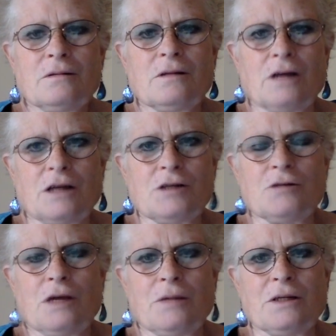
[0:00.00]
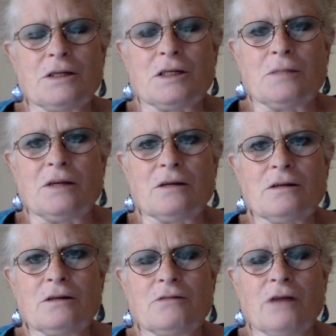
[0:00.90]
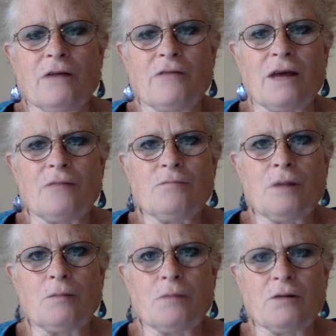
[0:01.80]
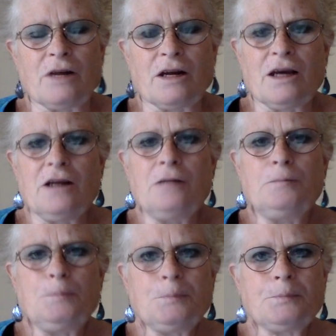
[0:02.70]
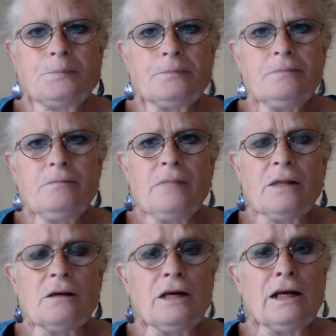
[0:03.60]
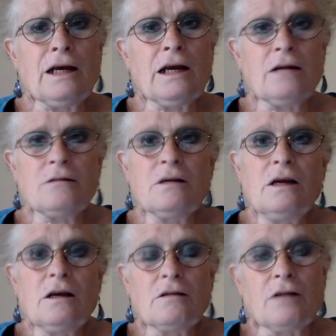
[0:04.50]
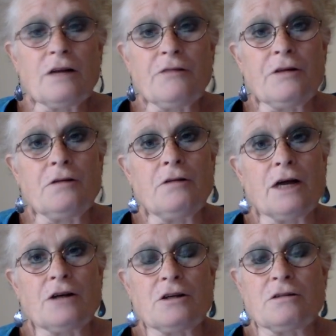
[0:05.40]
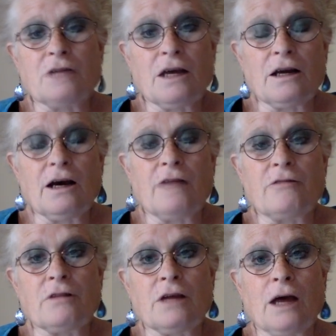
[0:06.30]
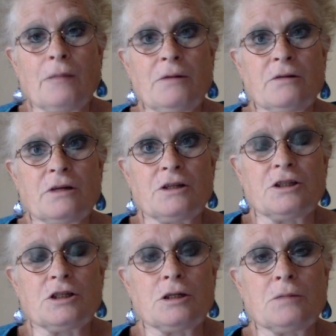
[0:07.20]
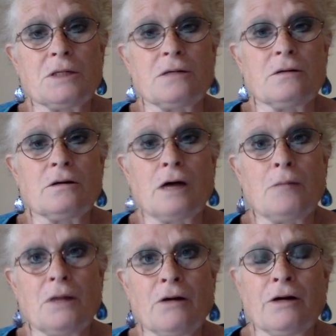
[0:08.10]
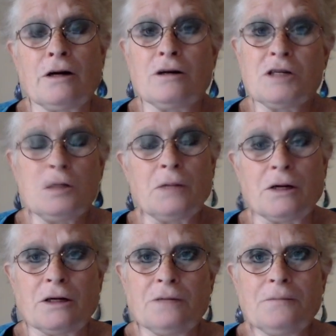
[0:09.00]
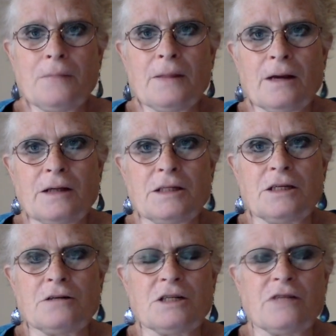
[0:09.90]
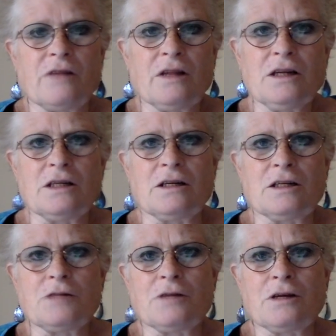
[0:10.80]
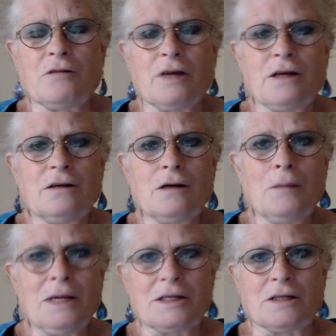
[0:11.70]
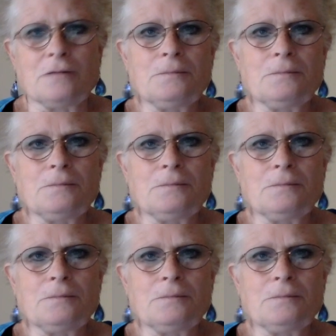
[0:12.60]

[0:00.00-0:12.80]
the guys who came in to see me to have that problem eradicated. And I had quite a few who actually learned how to have really happy relationships and got married and are still married. I see their stuff on LinkedIn. It's really quite amazing.